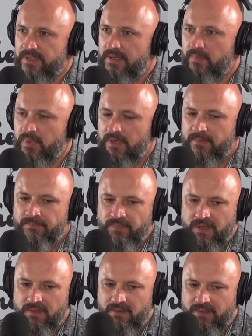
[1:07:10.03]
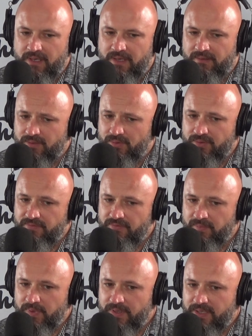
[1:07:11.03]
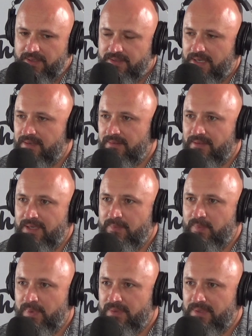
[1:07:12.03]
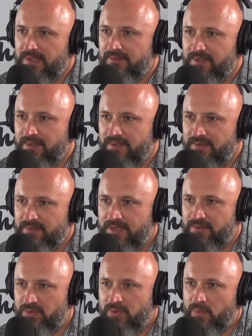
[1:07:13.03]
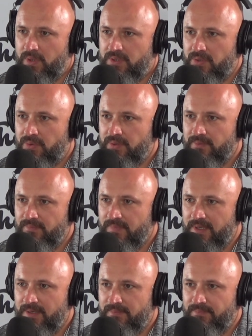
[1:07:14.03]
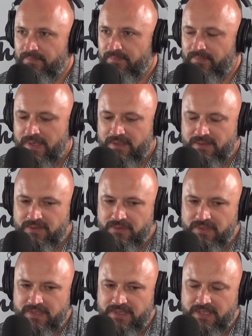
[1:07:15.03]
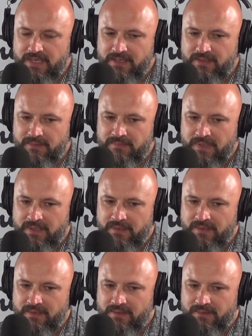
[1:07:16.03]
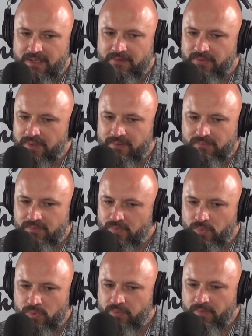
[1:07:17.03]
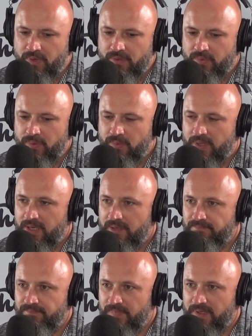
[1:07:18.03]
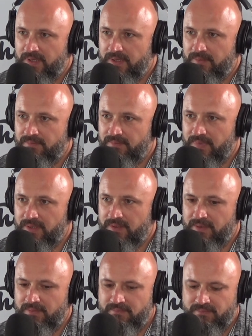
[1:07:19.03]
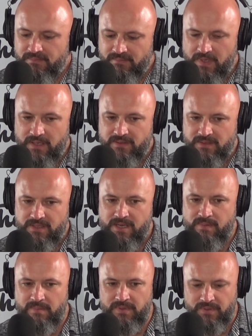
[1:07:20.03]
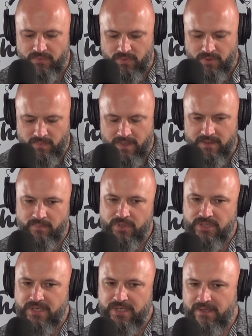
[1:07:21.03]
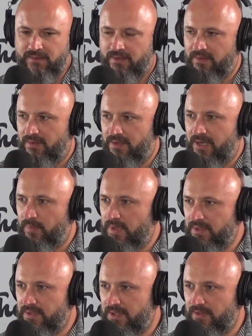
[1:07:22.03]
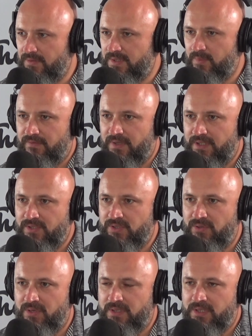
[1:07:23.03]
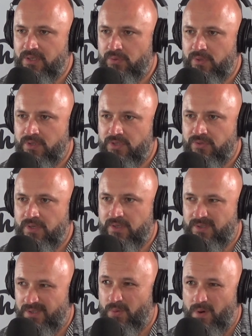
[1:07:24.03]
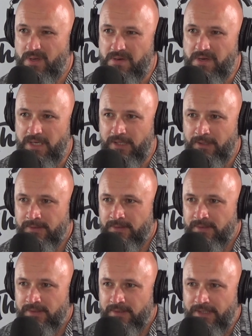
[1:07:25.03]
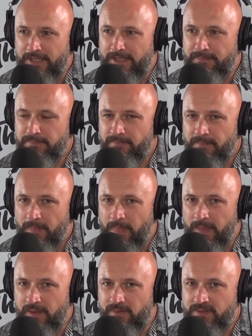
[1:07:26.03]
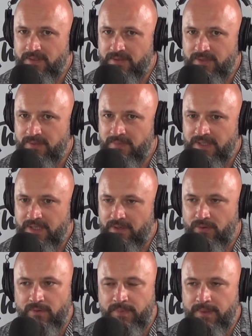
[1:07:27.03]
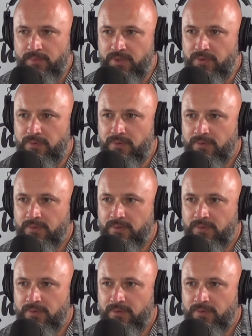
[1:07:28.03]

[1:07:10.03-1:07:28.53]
But um, yeah, good on you for bloody taking the leap and uh, you know and, and, doing what you're oh, doing. Oh, thanks um, for the mate. It's good to see and the um, push. Yeah, if we we'll promote it where we can. Um, yeah, and um, yeah, just keep up the good work, mate. And appreciate you coming in to give us a bit of an insight into your industry because it's quite unique. Um, you know, it's, it's not something that a lot of people do.